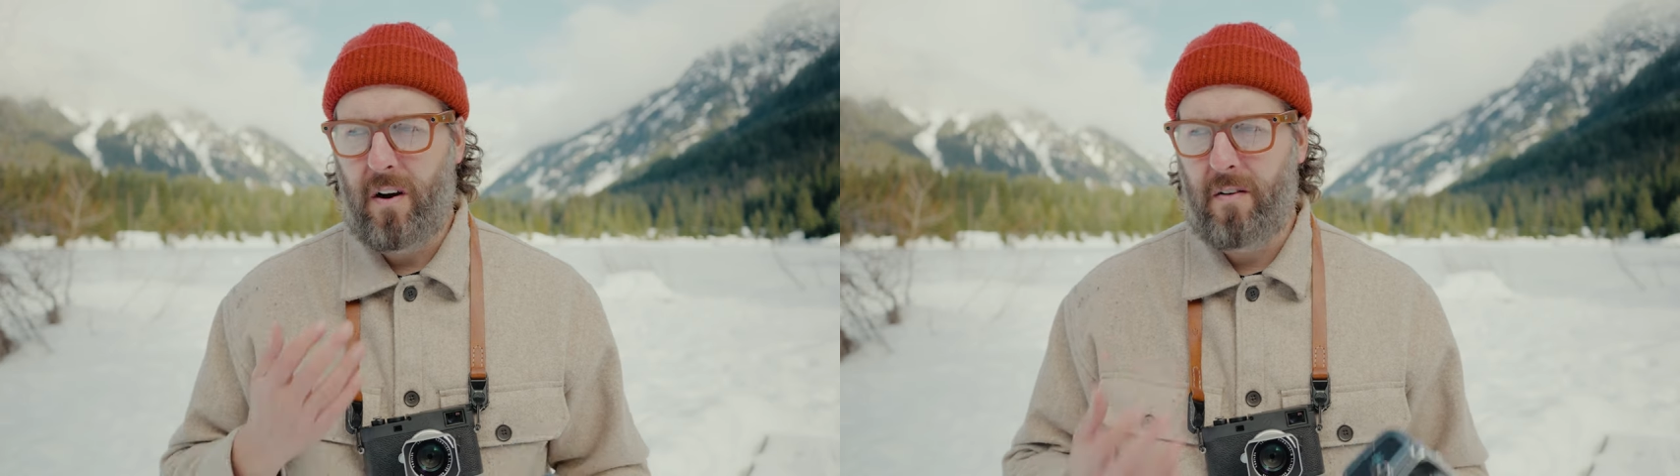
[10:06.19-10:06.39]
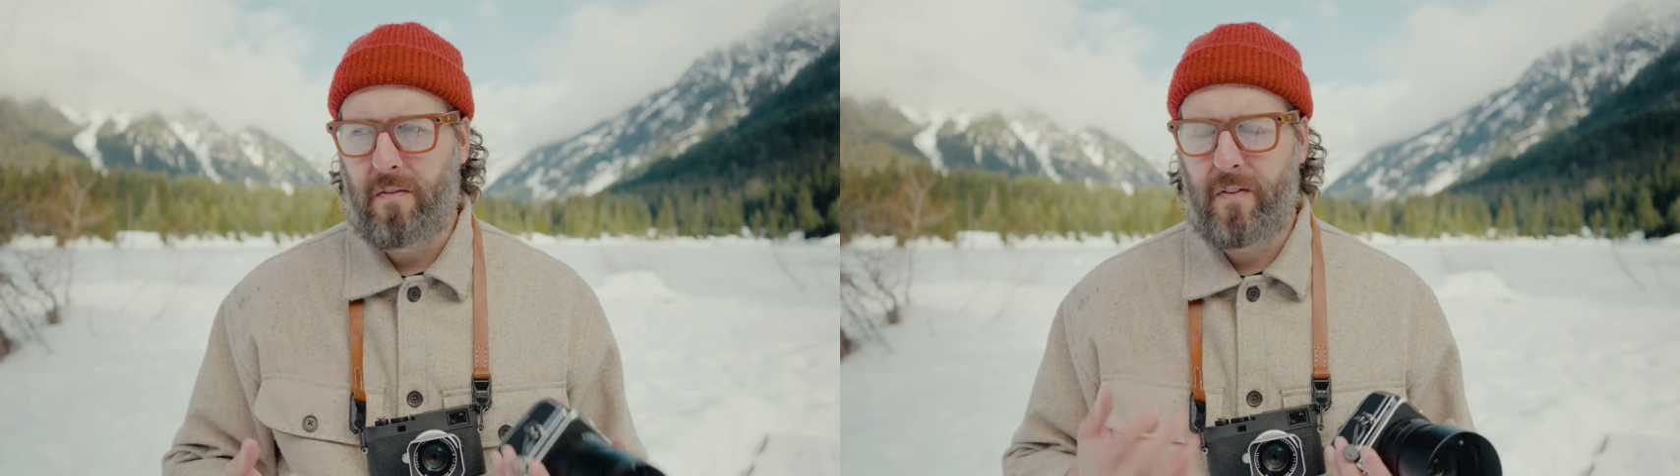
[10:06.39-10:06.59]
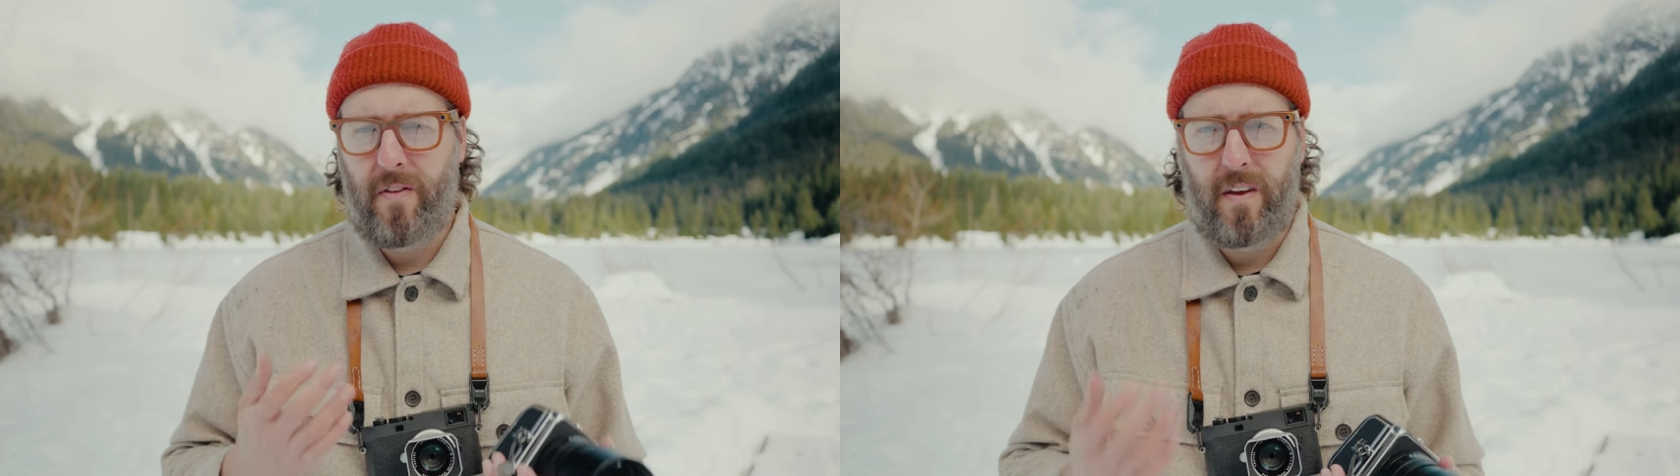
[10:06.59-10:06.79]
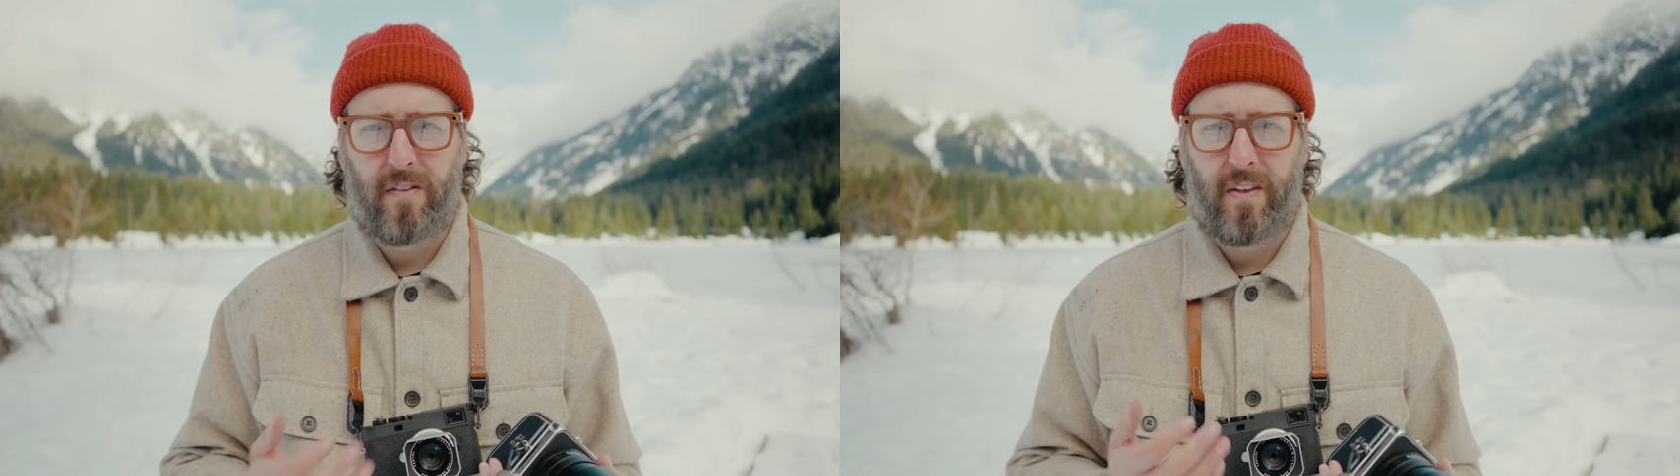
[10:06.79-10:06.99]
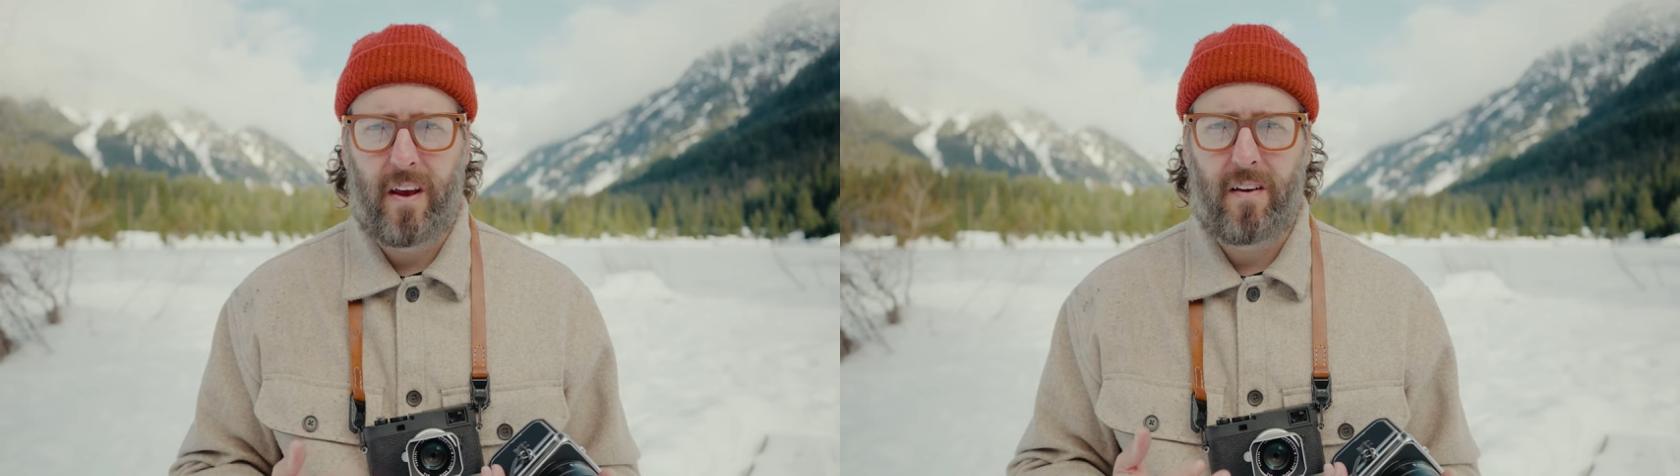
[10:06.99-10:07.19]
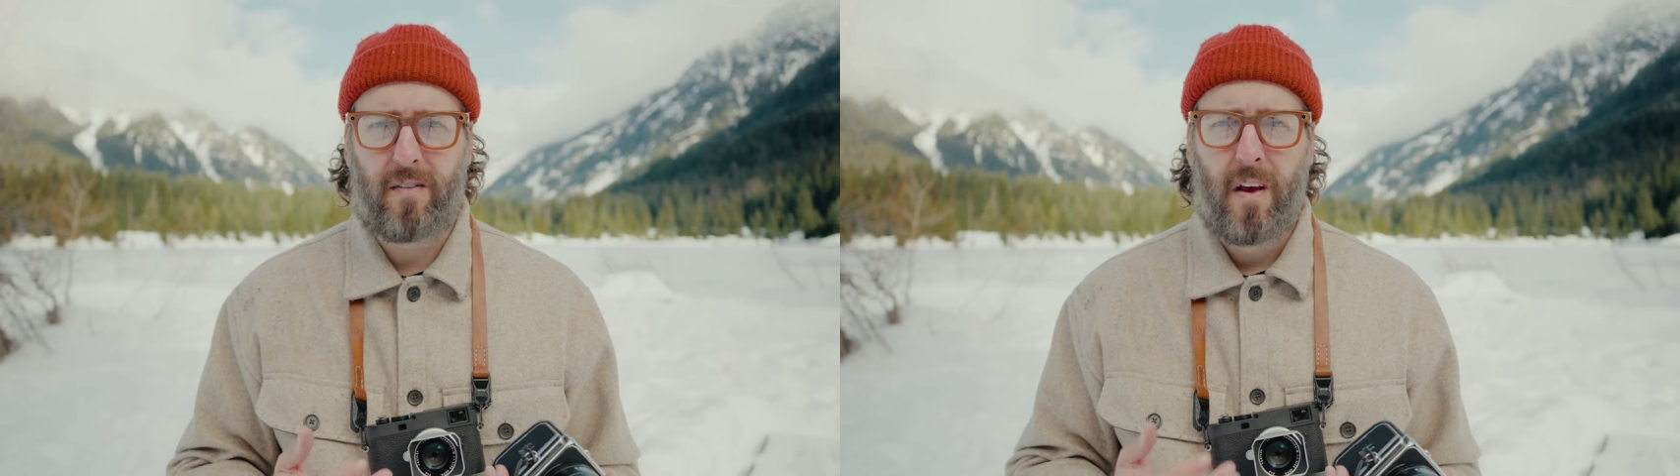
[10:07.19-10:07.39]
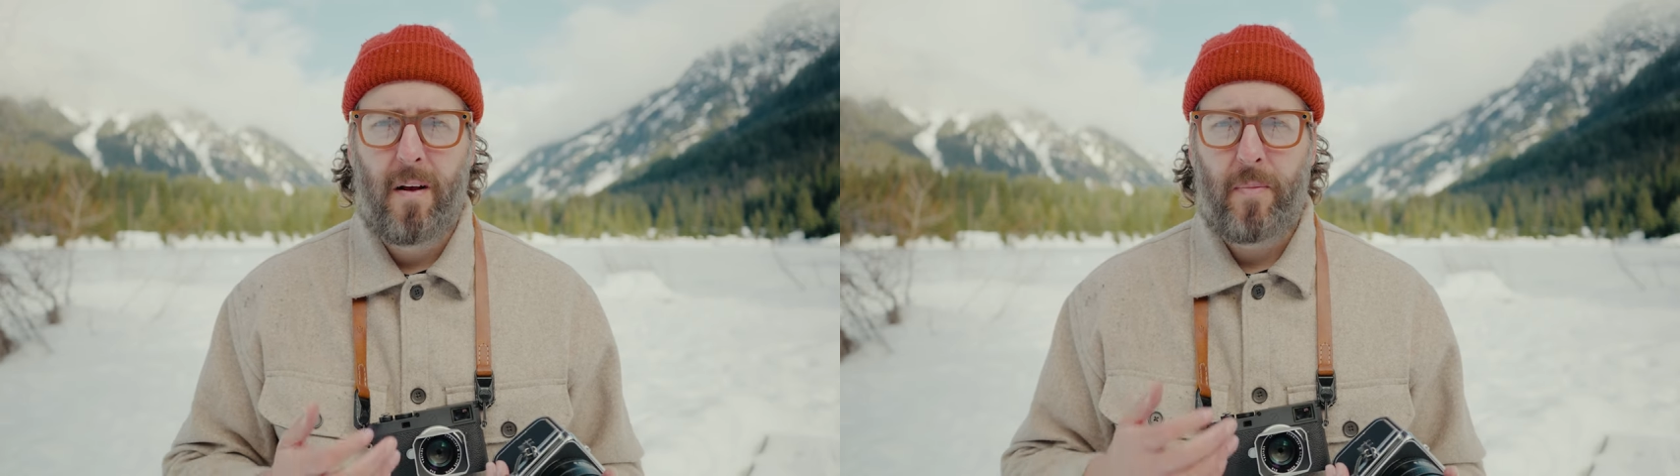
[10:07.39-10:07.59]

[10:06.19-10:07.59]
of these things,